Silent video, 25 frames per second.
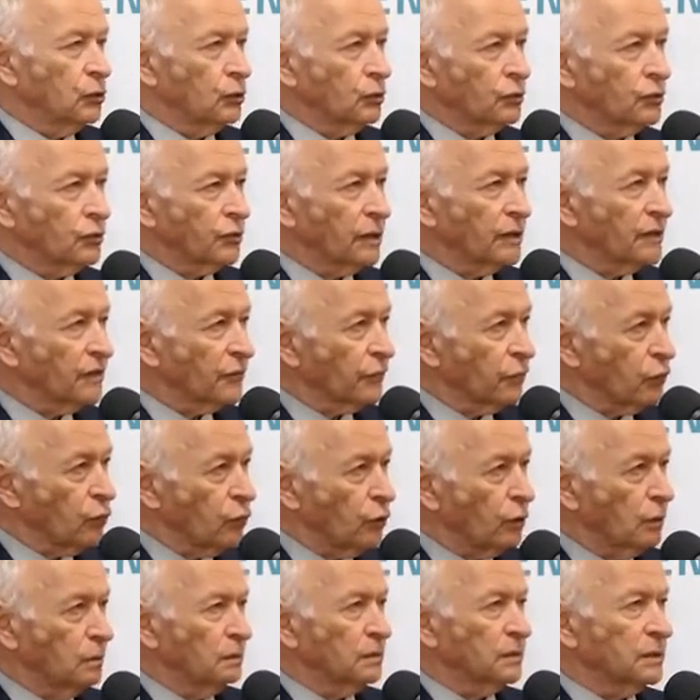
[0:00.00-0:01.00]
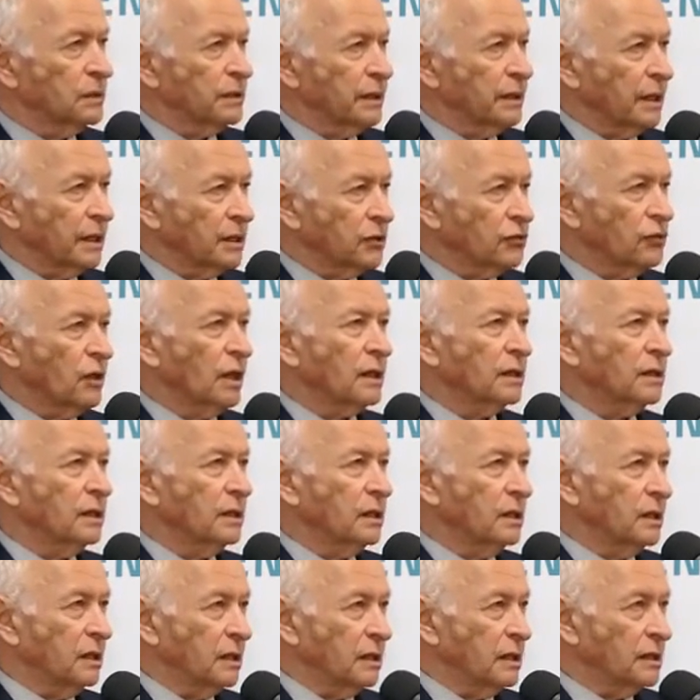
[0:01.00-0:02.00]
to transform the
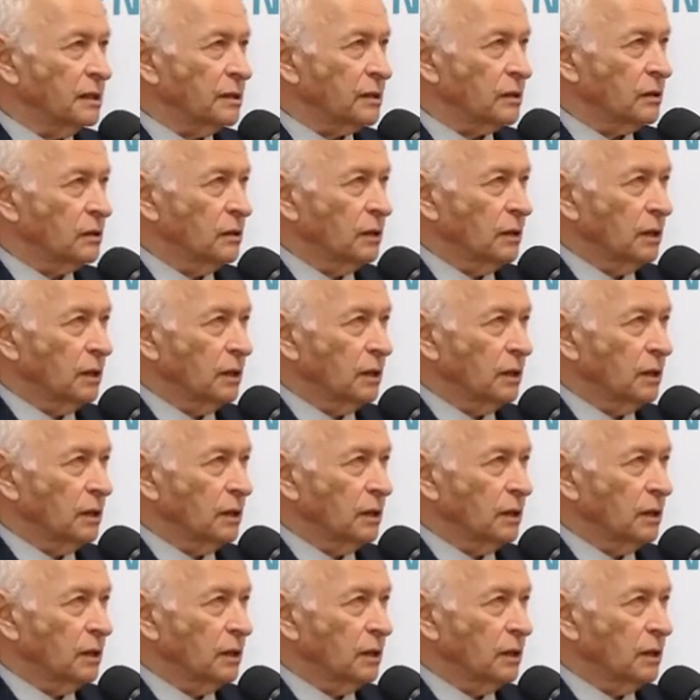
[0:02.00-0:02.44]
extracted teeth